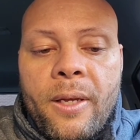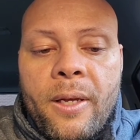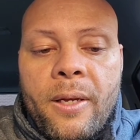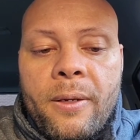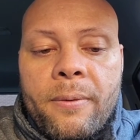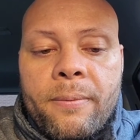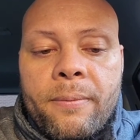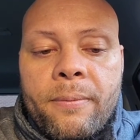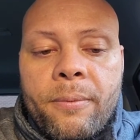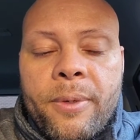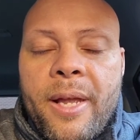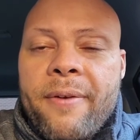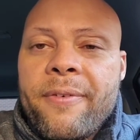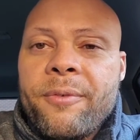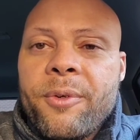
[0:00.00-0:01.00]
um,
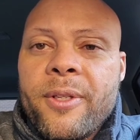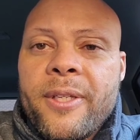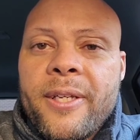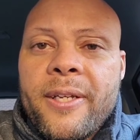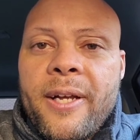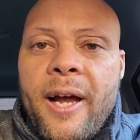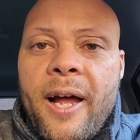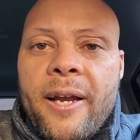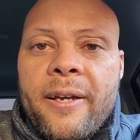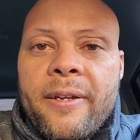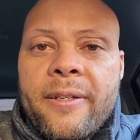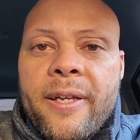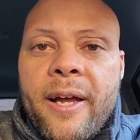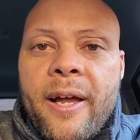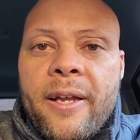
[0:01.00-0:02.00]
we haven't really
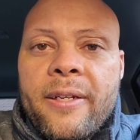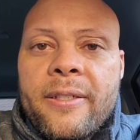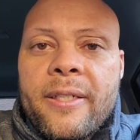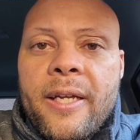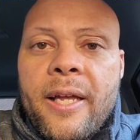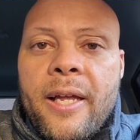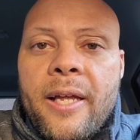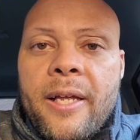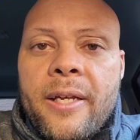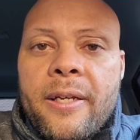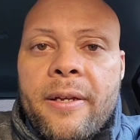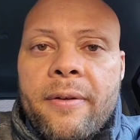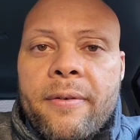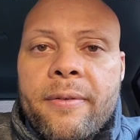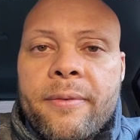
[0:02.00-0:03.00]
gotten yet
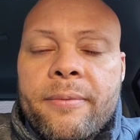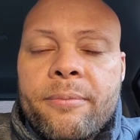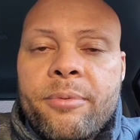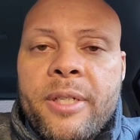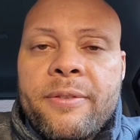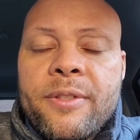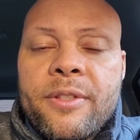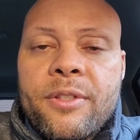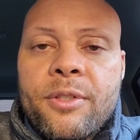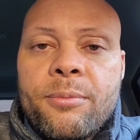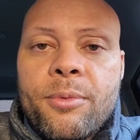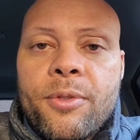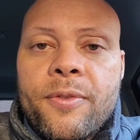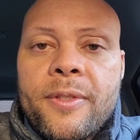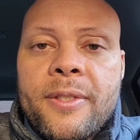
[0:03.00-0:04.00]
And the previous two
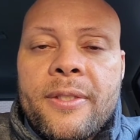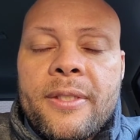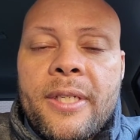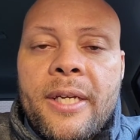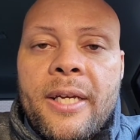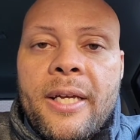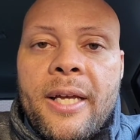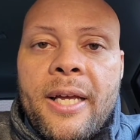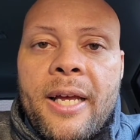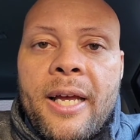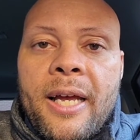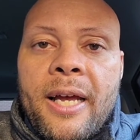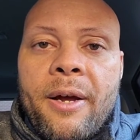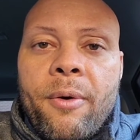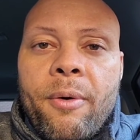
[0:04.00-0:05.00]
movies.
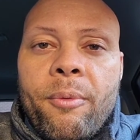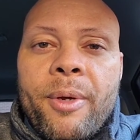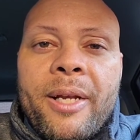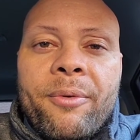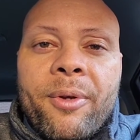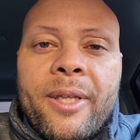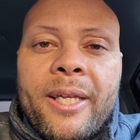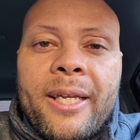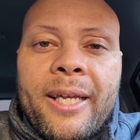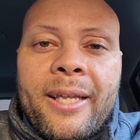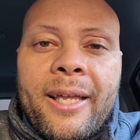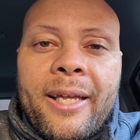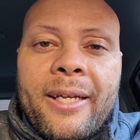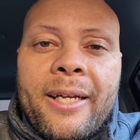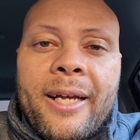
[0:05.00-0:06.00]
We didn't really get
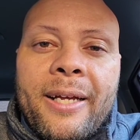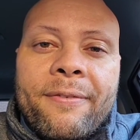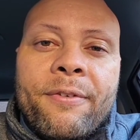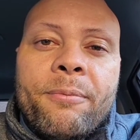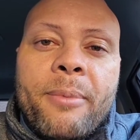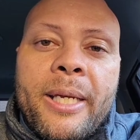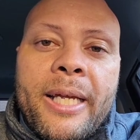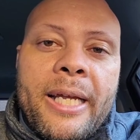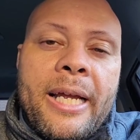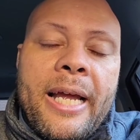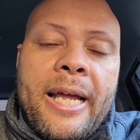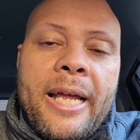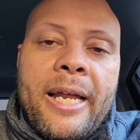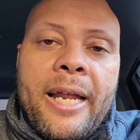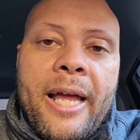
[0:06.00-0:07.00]
like for me
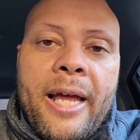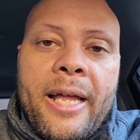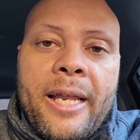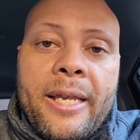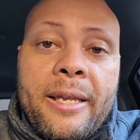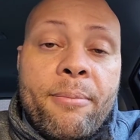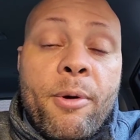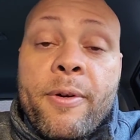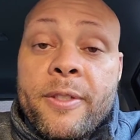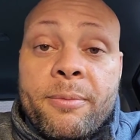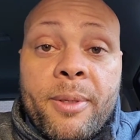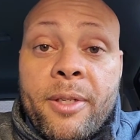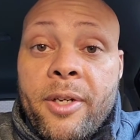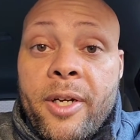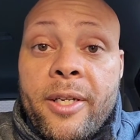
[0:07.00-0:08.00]
eh, eh, the movies
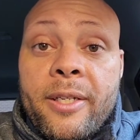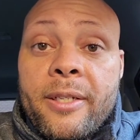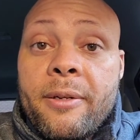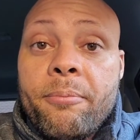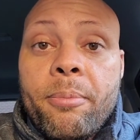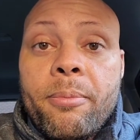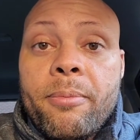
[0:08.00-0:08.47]
have been good.